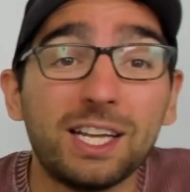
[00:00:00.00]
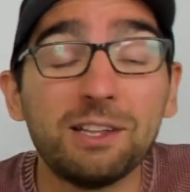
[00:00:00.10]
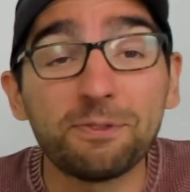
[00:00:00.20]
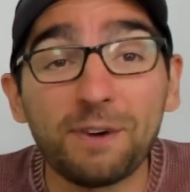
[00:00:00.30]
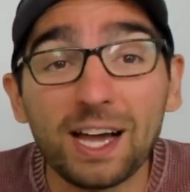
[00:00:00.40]
In
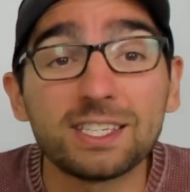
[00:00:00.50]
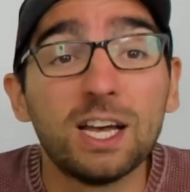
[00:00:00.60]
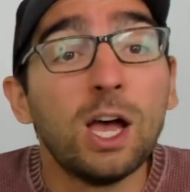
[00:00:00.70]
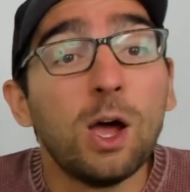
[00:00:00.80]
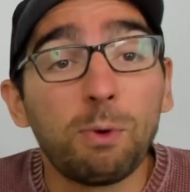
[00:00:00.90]
fact,
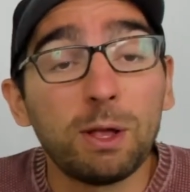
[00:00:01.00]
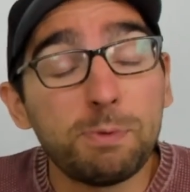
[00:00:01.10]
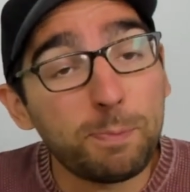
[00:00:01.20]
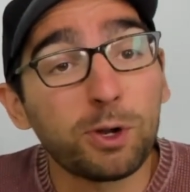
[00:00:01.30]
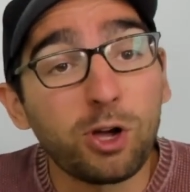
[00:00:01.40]
when
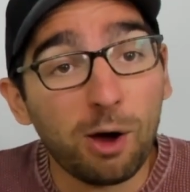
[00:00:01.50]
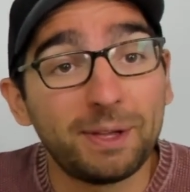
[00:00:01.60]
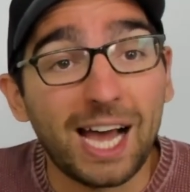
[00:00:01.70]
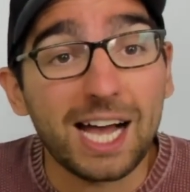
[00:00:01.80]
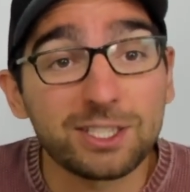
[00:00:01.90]
people come and
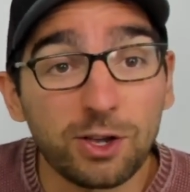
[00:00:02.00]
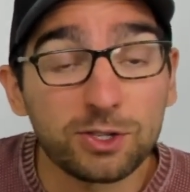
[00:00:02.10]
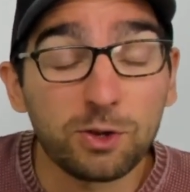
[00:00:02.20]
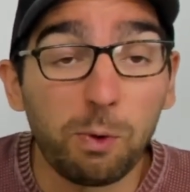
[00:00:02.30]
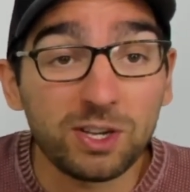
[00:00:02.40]
ask us
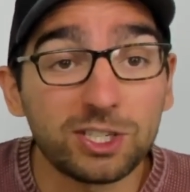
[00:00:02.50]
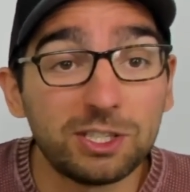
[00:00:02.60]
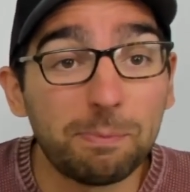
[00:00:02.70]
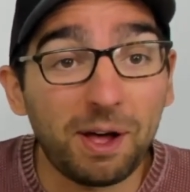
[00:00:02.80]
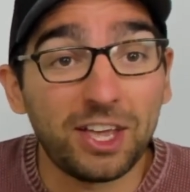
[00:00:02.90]
questions
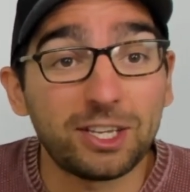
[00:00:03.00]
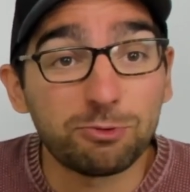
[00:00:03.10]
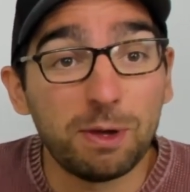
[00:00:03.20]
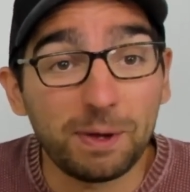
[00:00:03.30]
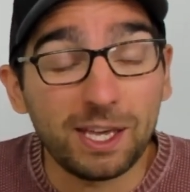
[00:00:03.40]
about their
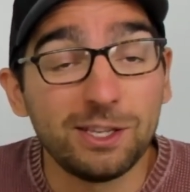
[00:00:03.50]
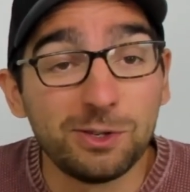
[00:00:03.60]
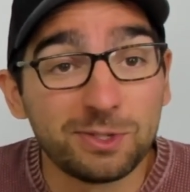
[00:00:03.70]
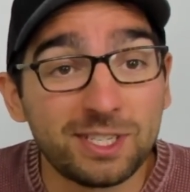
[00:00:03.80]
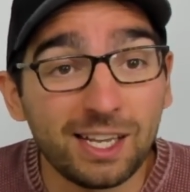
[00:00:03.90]
trip in
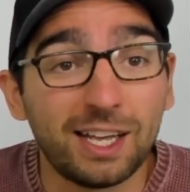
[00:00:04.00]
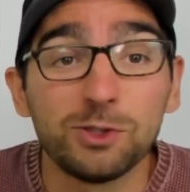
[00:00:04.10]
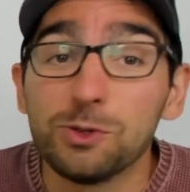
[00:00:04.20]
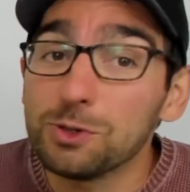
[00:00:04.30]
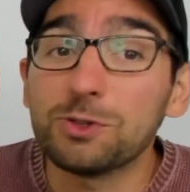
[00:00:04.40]
New Zealand,
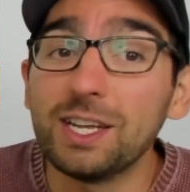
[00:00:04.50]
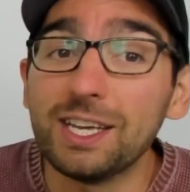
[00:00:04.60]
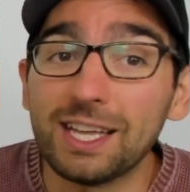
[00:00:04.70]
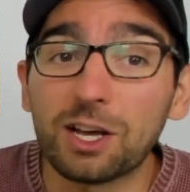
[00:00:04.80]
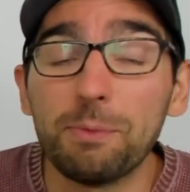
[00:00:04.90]
usually
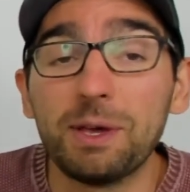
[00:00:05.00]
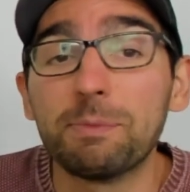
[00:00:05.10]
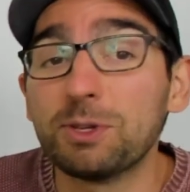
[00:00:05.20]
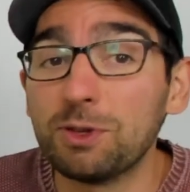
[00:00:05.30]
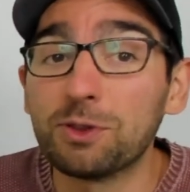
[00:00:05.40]
they're coming
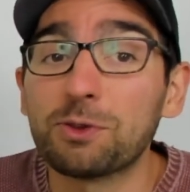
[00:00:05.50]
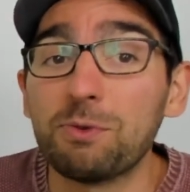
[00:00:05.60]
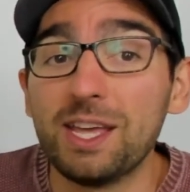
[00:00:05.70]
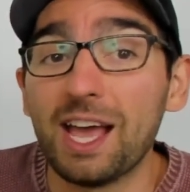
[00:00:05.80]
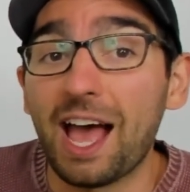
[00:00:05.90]
between
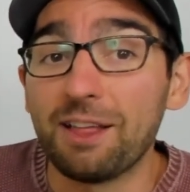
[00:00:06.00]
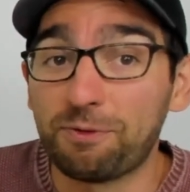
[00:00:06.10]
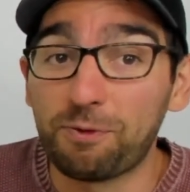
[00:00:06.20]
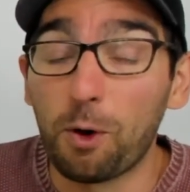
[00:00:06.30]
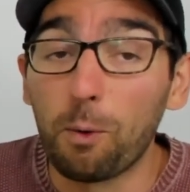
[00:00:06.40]
3 and
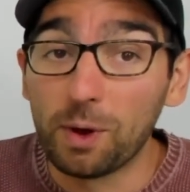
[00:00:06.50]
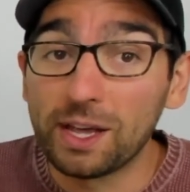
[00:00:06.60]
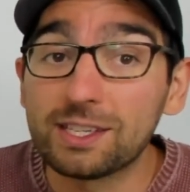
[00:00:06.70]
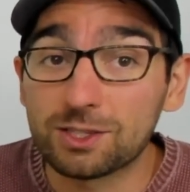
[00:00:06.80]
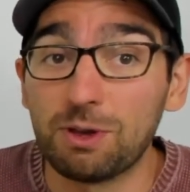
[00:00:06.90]
4
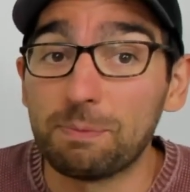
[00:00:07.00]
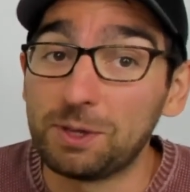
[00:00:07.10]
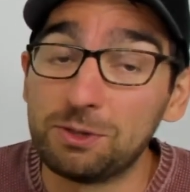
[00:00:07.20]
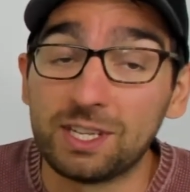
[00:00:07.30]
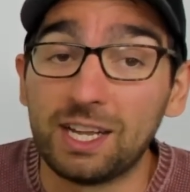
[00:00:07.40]
weeks trip in
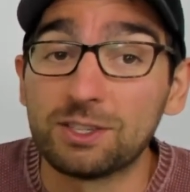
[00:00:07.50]
New Zealand.